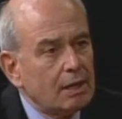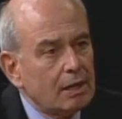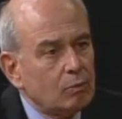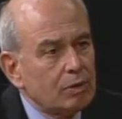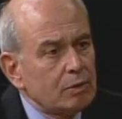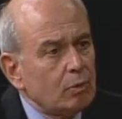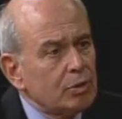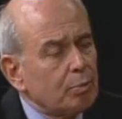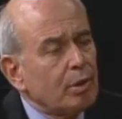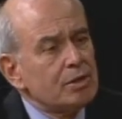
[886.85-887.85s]
and what the
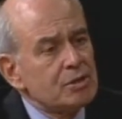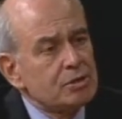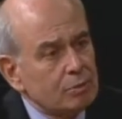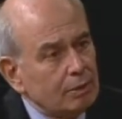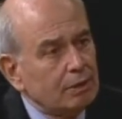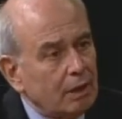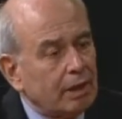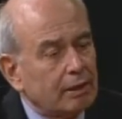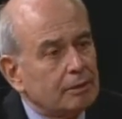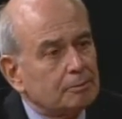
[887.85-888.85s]
what the process is really
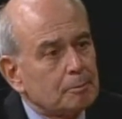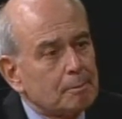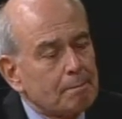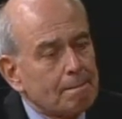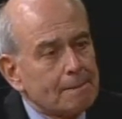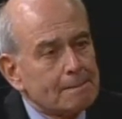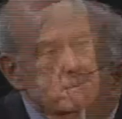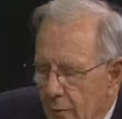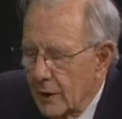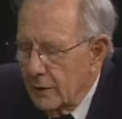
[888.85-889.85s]
like.
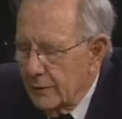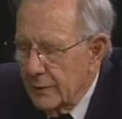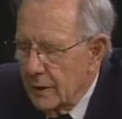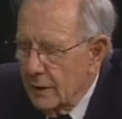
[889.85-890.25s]
Well,